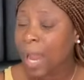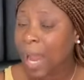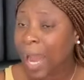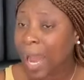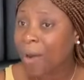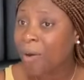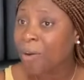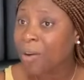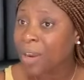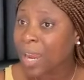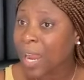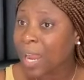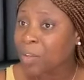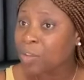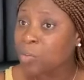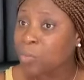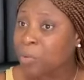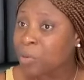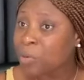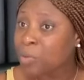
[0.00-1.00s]
how
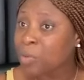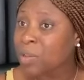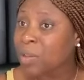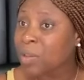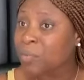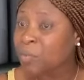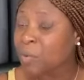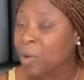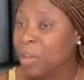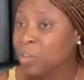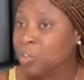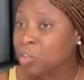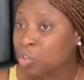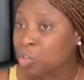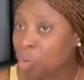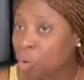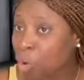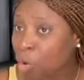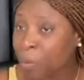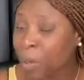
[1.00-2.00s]
can you be looking for a
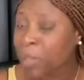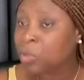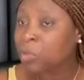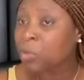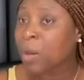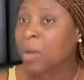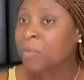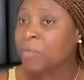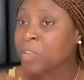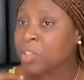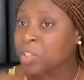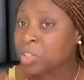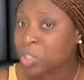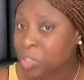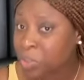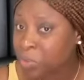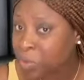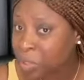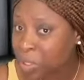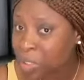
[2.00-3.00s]
job and you have a
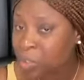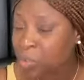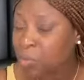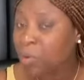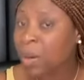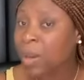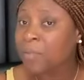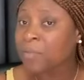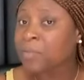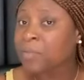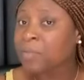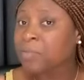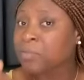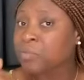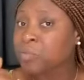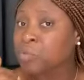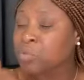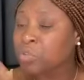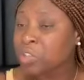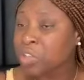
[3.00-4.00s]
degree, you have
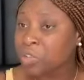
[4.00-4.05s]
2